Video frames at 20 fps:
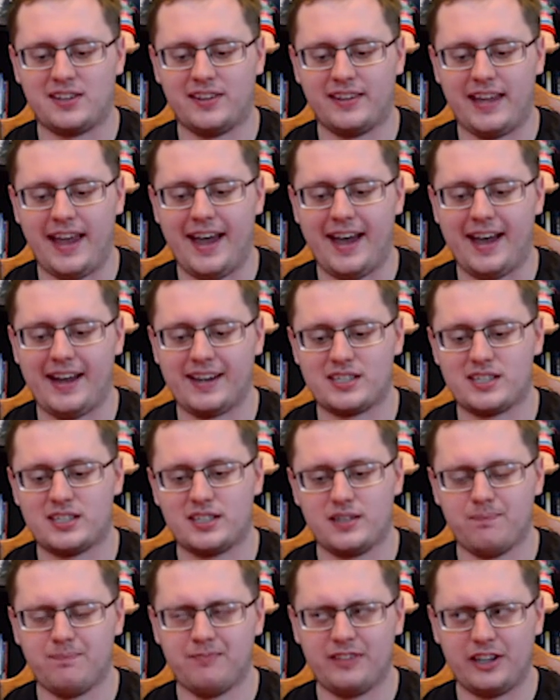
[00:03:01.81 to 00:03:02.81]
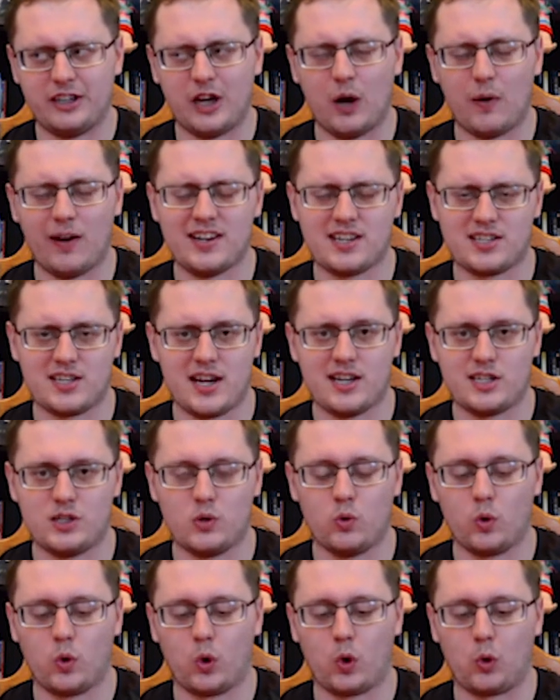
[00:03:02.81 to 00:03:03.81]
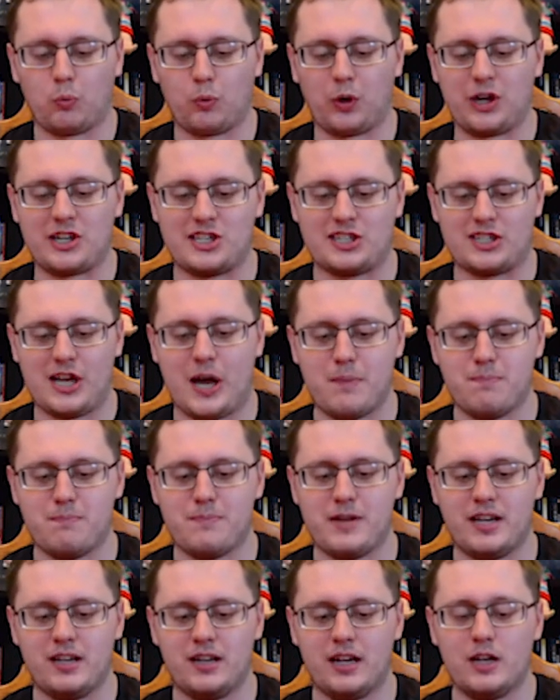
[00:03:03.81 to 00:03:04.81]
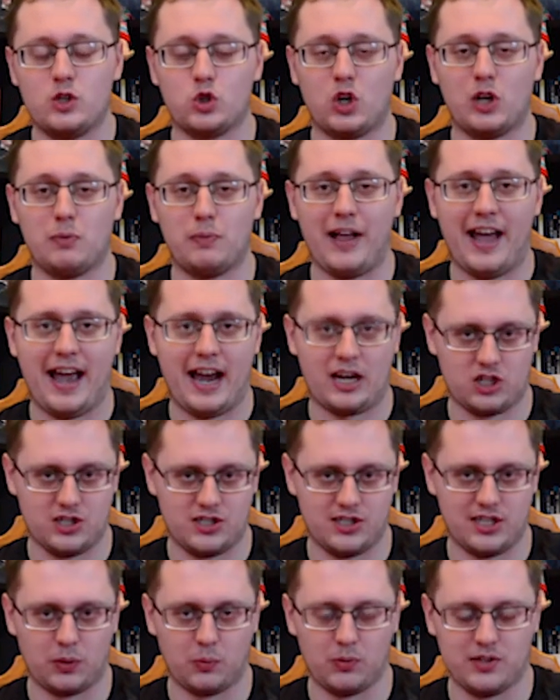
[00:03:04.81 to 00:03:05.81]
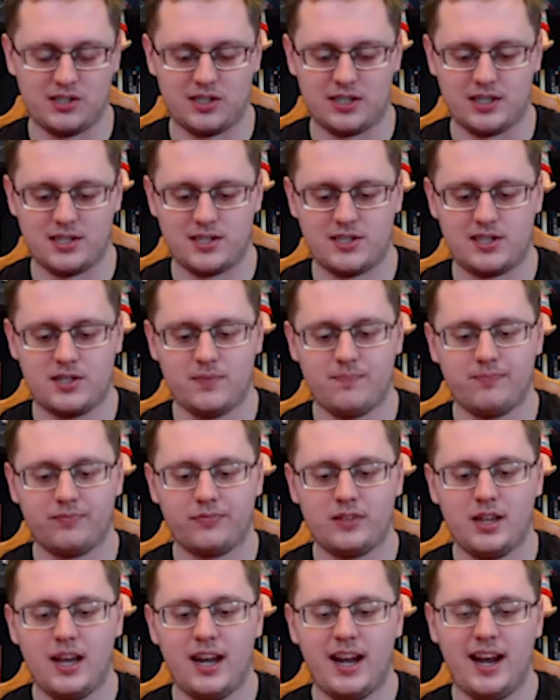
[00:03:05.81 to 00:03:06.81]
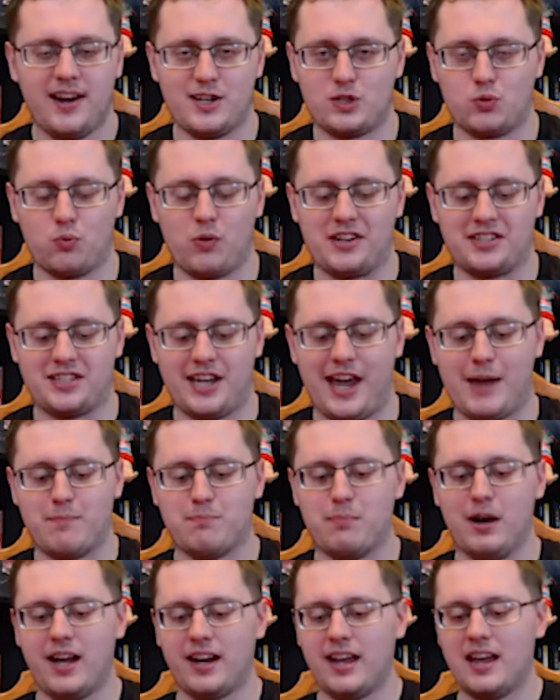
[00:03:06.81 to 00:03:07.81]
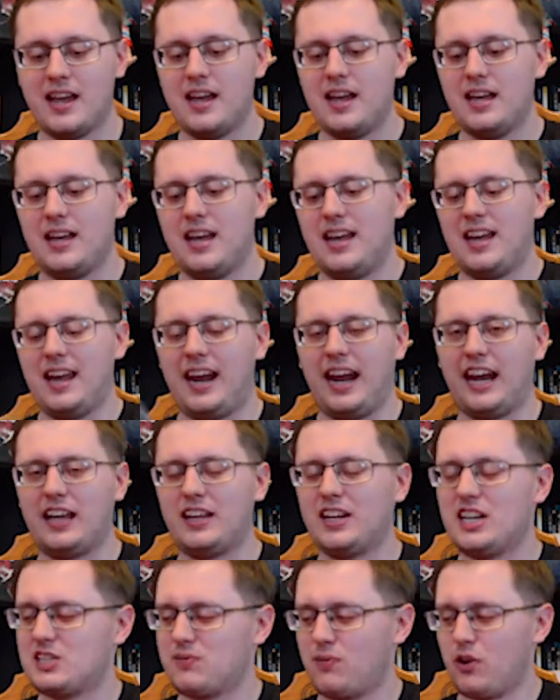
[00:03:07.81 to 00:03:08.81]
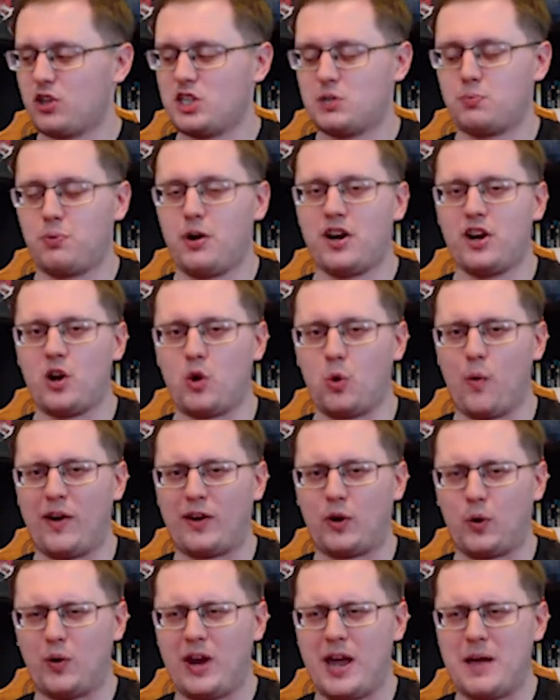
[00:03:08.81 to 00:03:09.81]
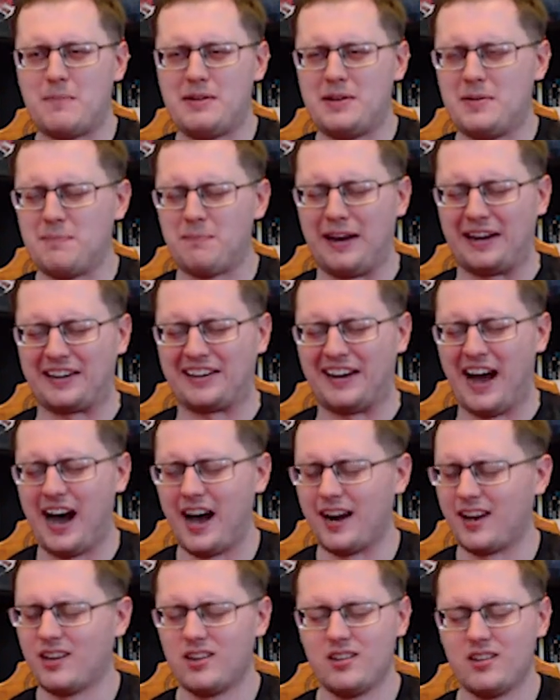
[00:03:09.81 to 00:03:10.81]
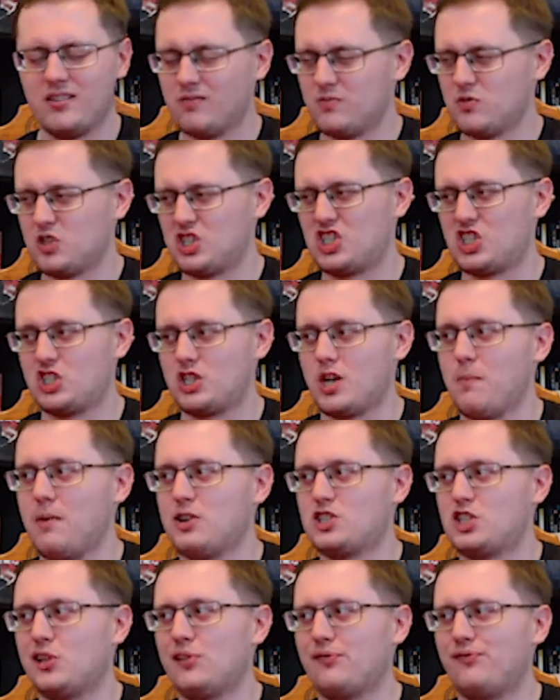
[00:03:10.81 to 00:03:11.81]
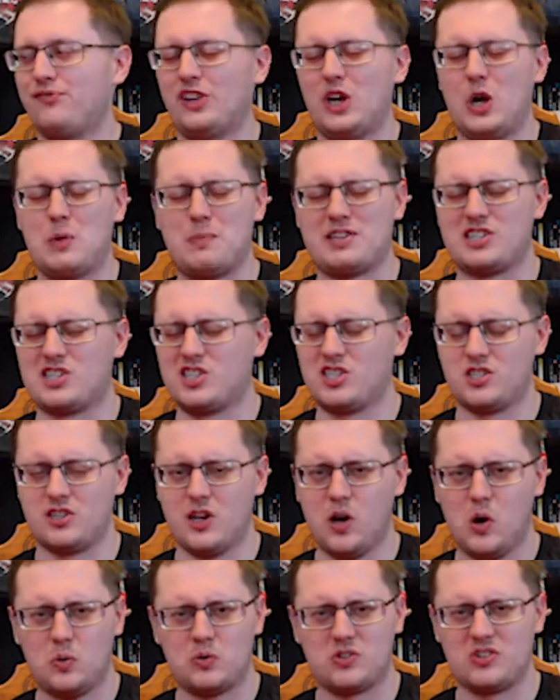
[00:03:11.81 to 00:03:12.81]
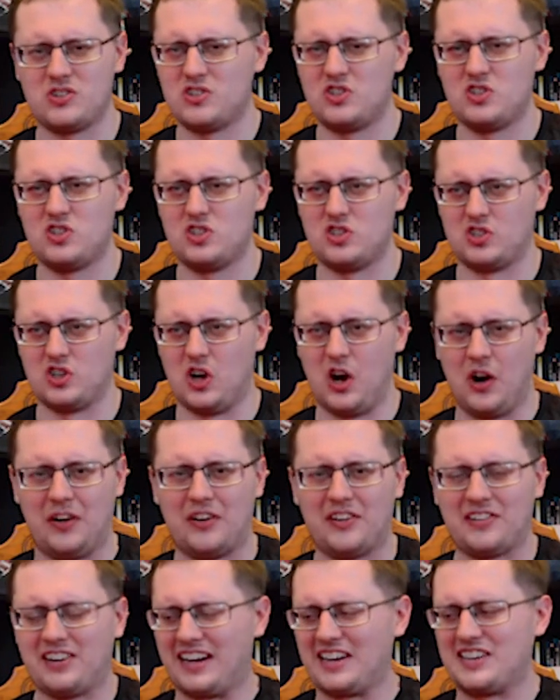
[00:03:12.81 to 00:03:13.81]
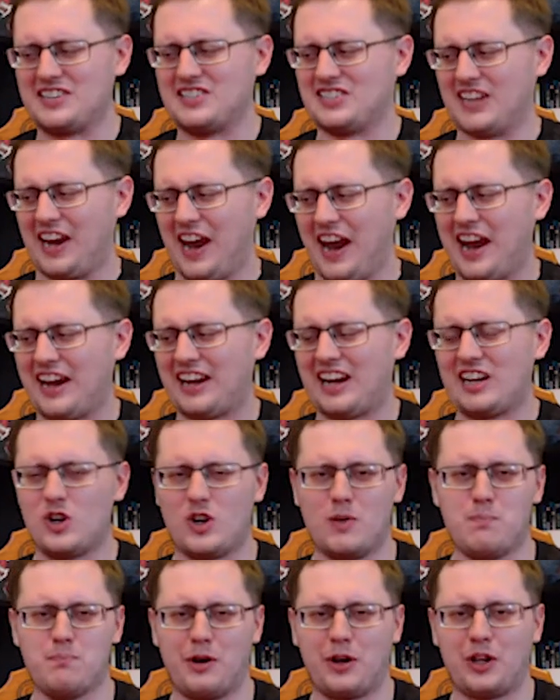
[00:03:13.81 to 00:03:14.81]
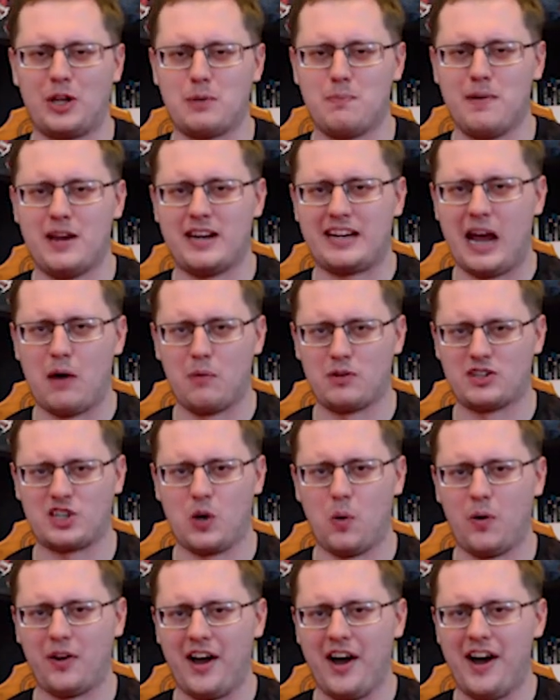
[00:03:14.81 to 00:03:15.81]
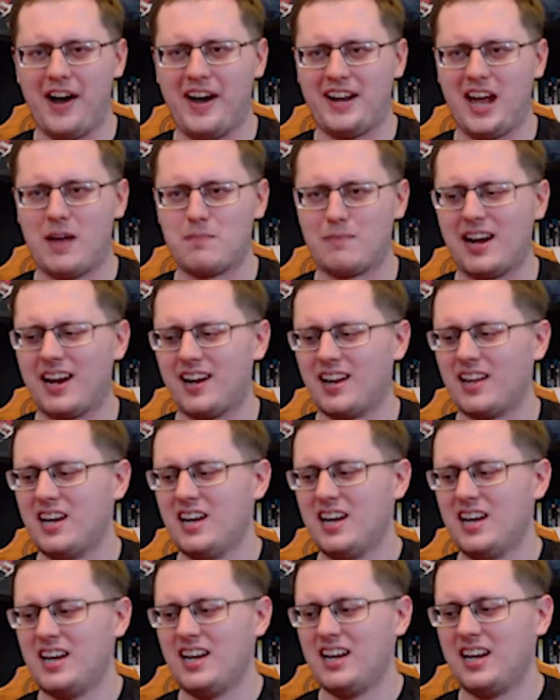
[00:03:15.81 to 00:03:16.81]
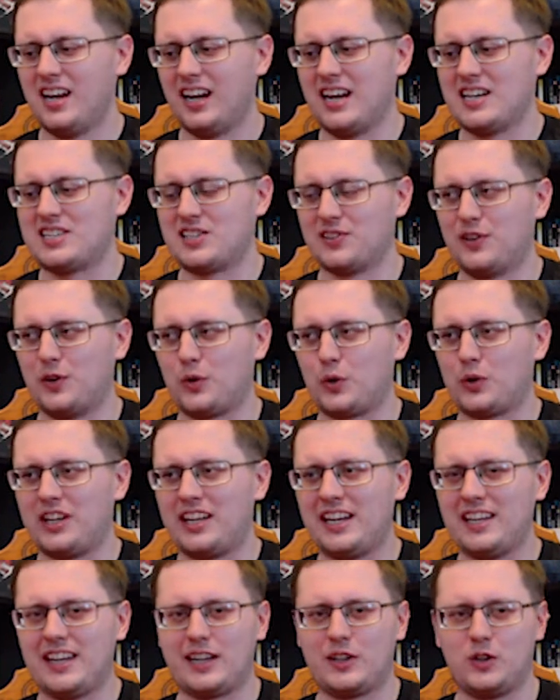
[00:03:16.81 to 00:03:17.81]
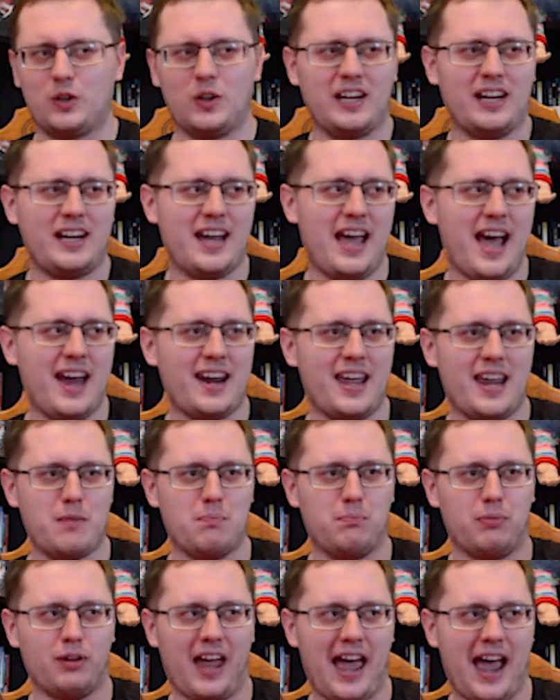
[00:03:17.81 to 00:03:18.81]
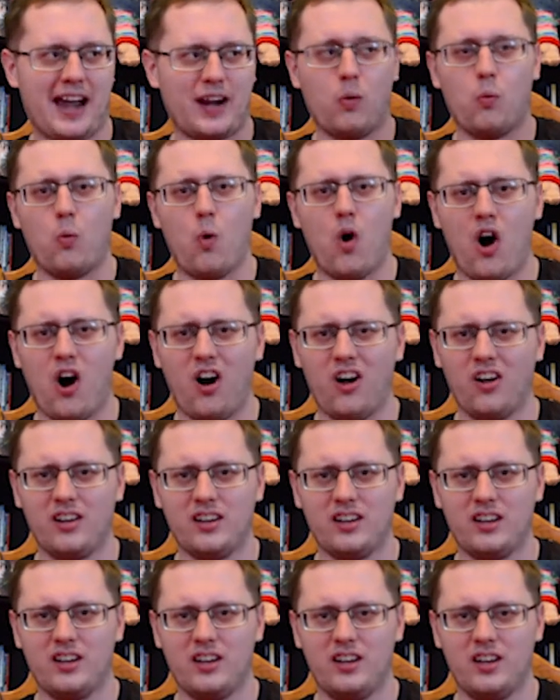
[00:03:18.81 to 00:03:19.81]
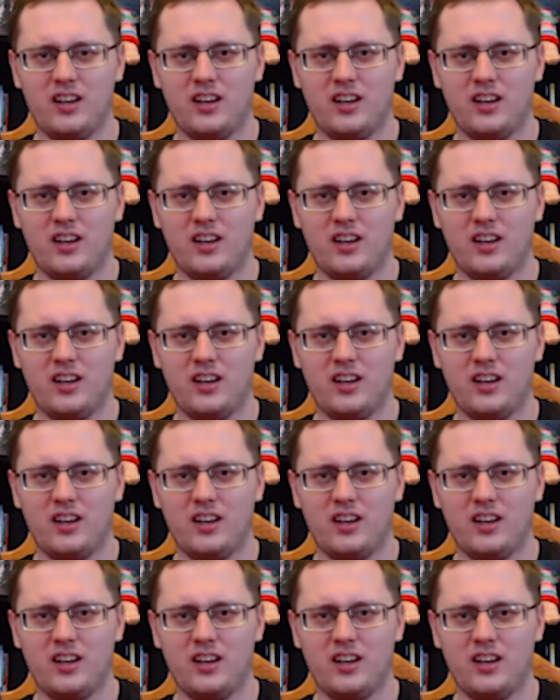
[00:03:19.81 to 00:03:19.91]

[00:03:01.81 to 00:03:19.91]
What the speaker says: that it decided to incorporate some enjoyable action sequences in its runtime. But Aliens vs. Predator Requiem, my god, so much of the film is so dark and dank, and you can barely make out what's going on. I mean, it's literally like looking at a black wall.